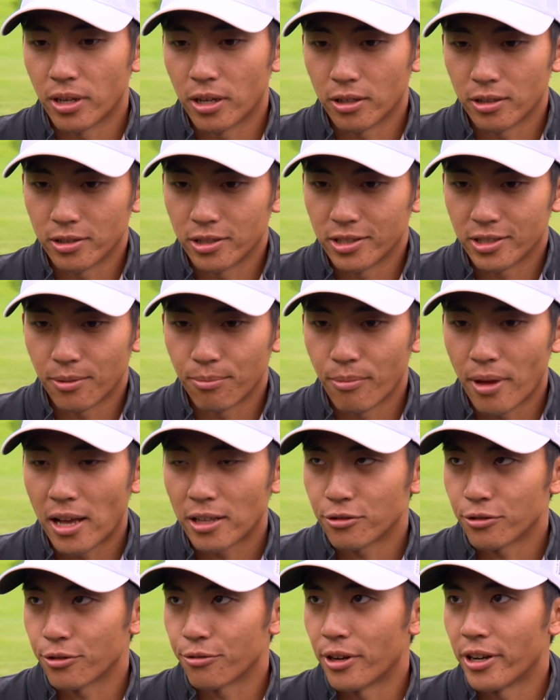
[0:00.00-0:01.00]
I need some
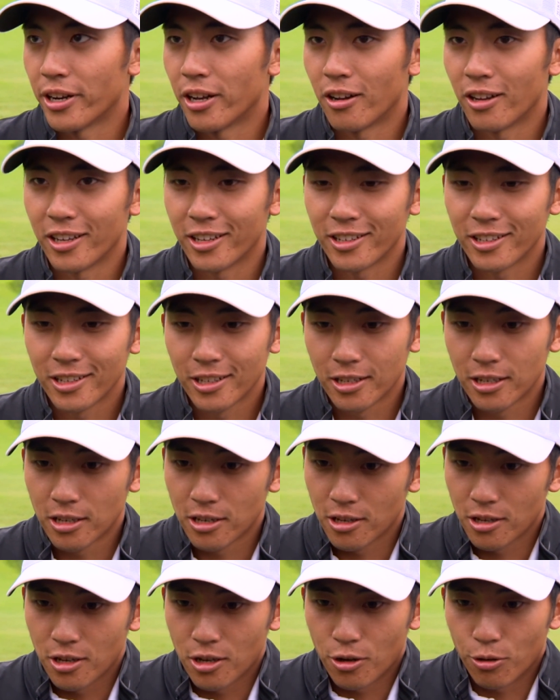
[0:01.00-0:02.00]
magic right now, and
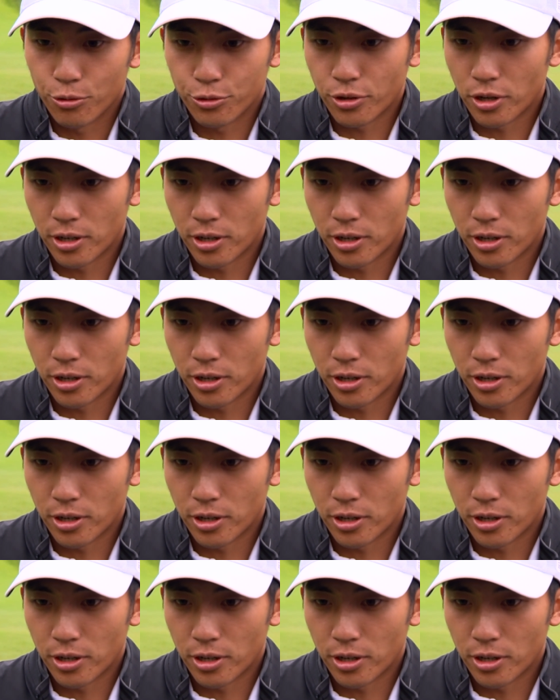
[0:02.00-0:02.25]
which